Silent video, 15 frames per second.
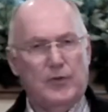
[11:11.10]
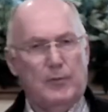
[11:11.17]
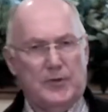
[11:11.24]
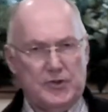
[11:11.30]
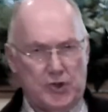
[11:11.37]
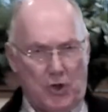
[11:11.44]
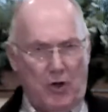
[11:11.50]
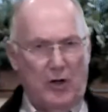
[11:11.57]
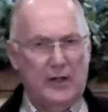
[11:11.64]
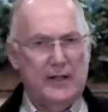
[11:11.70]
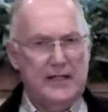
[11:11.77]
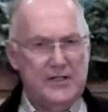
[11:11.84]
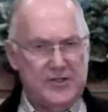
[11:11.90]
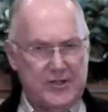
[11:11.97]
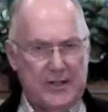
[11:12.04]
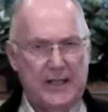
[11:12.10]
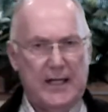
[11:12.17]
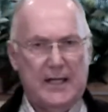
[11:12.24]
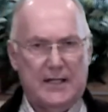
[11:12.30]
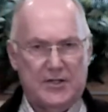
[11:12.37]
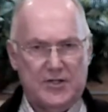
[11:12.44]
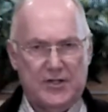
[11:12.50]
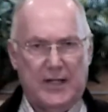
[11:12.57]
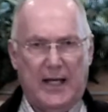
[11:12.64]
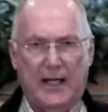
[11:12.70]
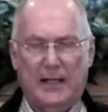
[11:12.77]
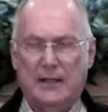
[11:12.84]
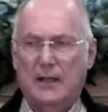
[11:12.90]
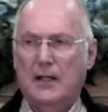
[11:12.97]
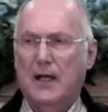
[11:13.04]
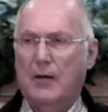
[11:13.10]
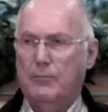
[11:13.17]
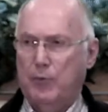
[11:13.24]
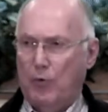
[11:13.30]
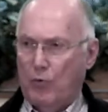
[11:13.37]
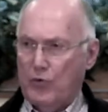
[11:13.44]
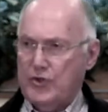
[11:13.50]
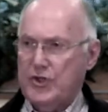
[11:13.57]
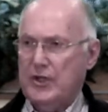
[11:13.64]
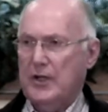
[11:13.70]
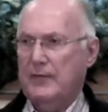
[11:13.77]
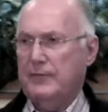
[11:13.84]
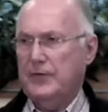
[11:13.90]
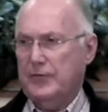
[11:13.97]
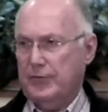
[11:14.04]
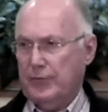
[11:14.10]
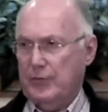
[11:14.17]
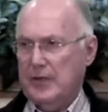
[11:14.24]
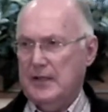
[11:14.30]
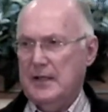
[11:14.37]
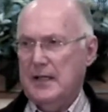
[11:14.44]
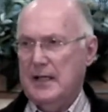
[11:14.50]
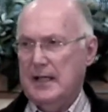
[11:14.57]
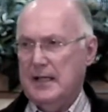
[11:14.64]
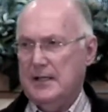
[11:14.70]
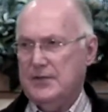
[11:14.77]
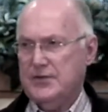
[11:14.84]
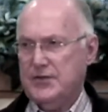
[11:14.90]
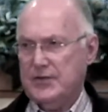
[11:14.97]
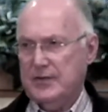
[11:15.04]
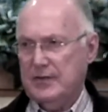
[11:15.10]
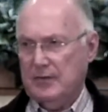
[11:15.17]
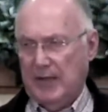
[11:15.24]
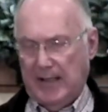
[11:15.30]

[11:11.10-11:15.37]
the majority says that a portion of the three days,